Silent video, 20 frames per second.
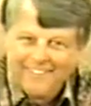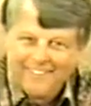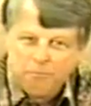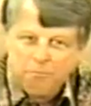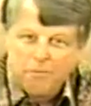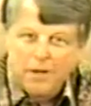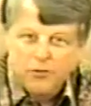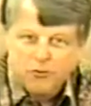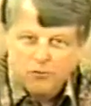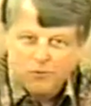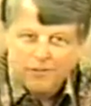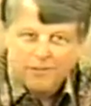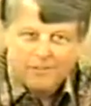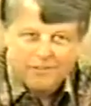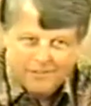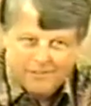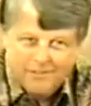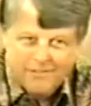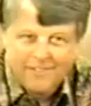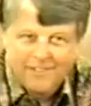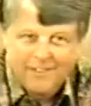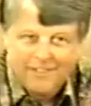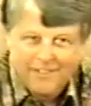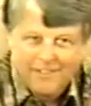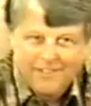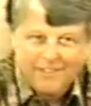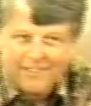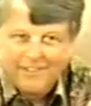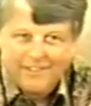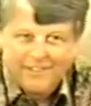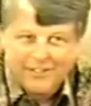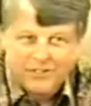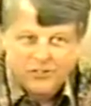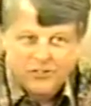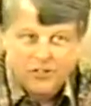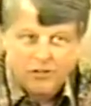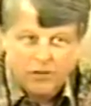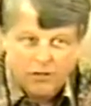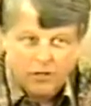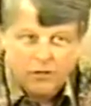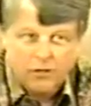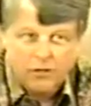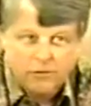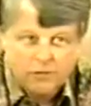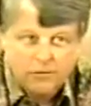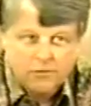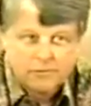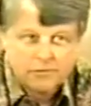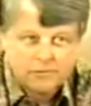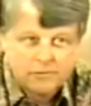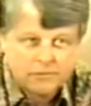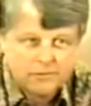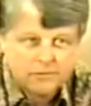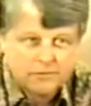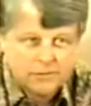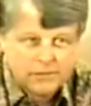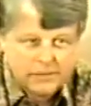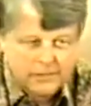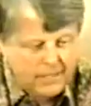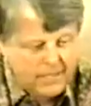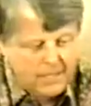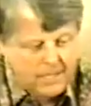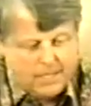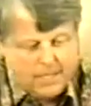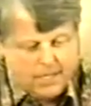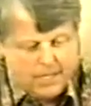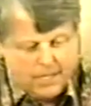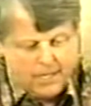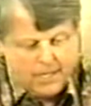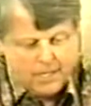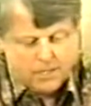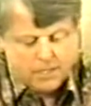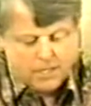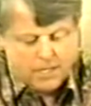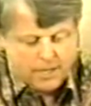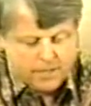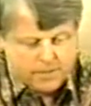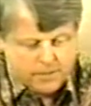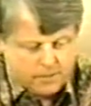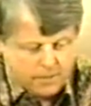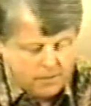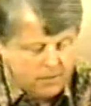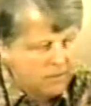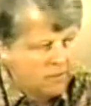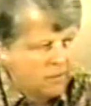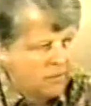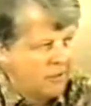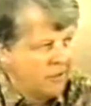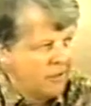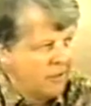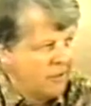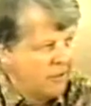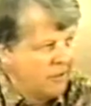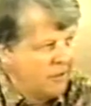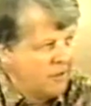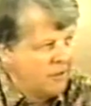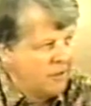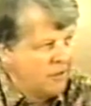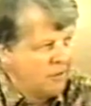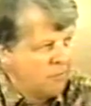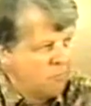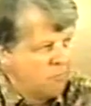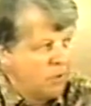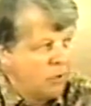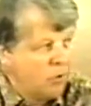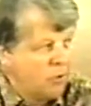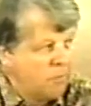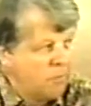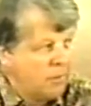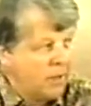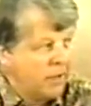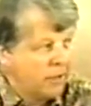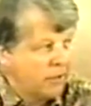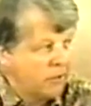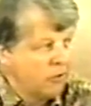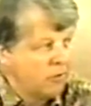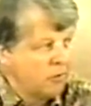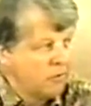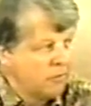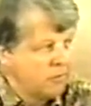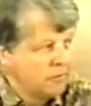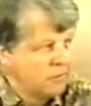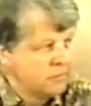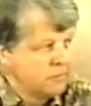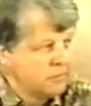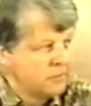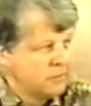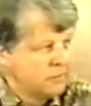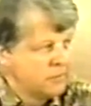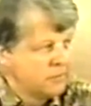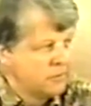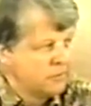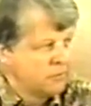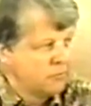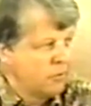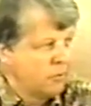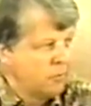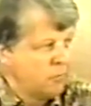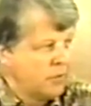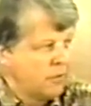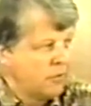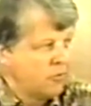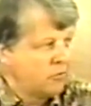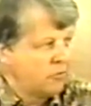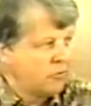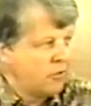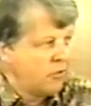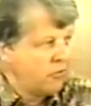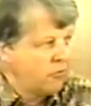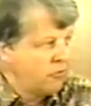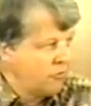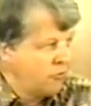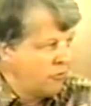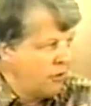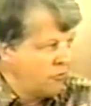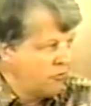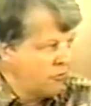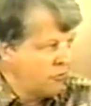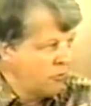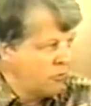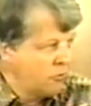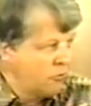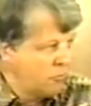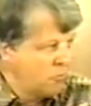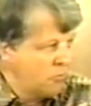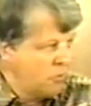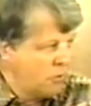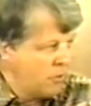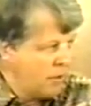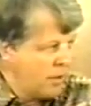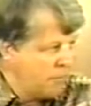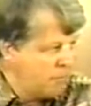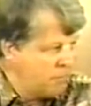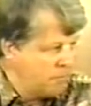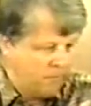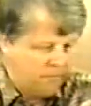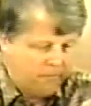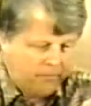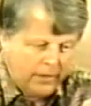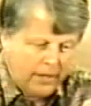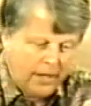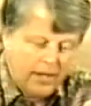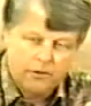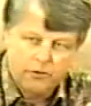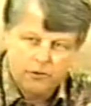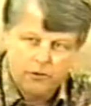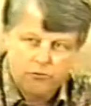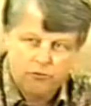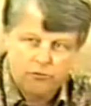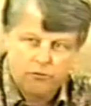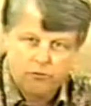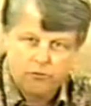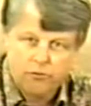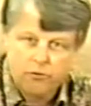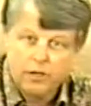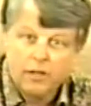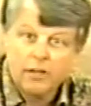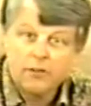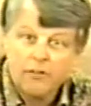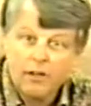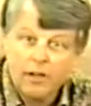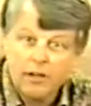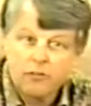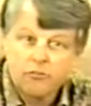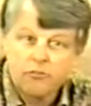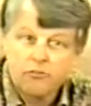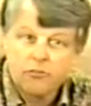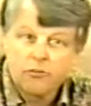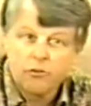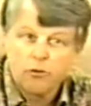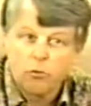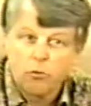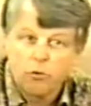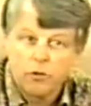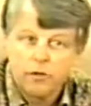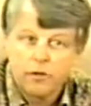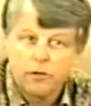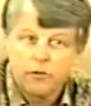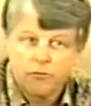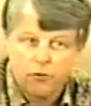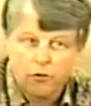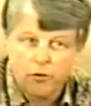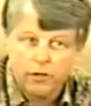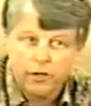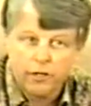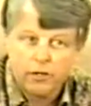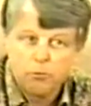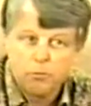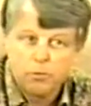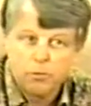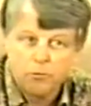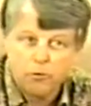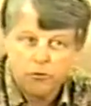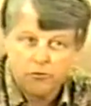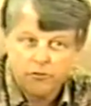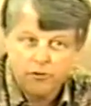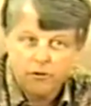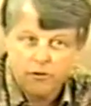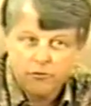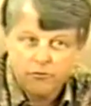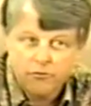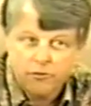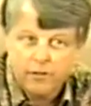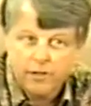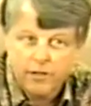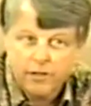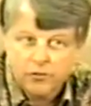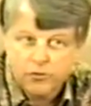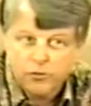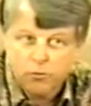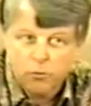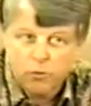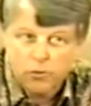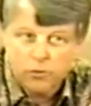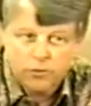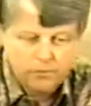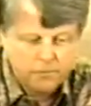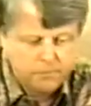matron in Jericho, and that Moabite girl from the incestuous Moab and these Hittites, who were the sort of Cuban mercenaries of the ancient world,